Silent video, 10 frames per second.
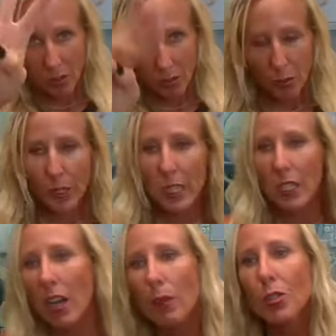3
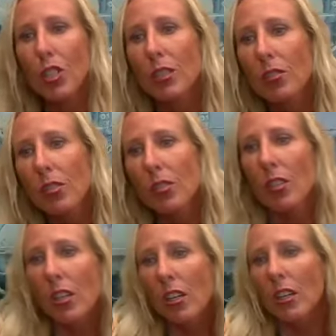options.
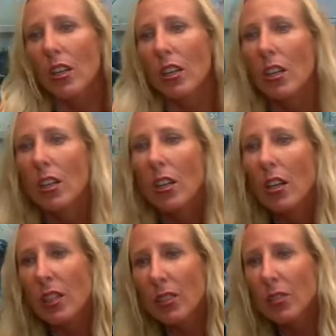
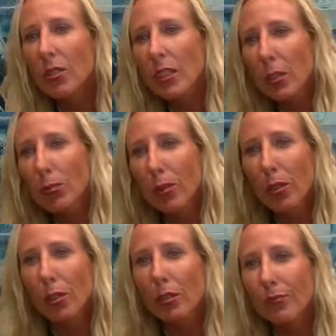I do like the pearl.